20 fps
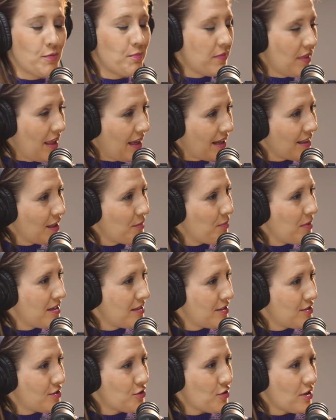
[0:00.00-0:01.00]
would likely be a
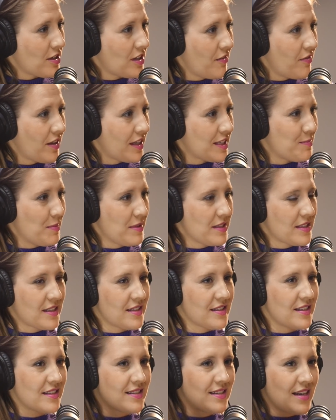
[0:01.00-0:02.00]
destructive expense
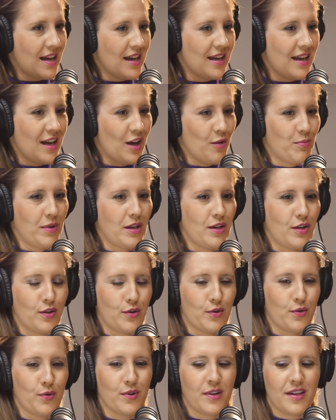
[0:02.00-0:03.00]
because it's not helping
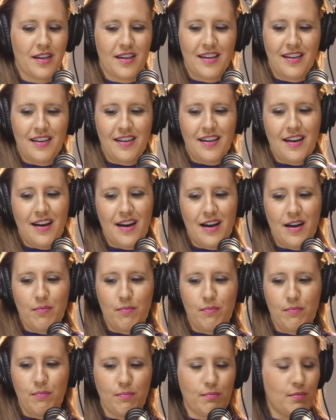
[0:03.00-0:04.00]
you
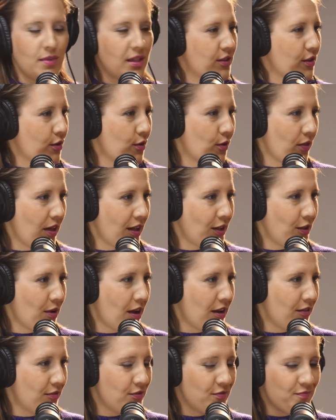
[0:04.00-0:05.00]
um, meet the goal that you
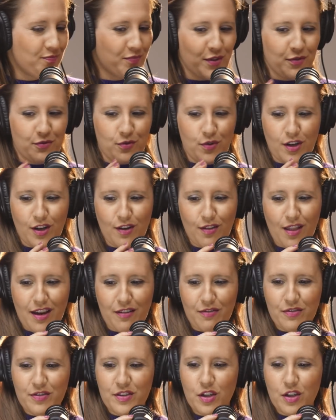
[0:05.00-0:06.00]
have for your life.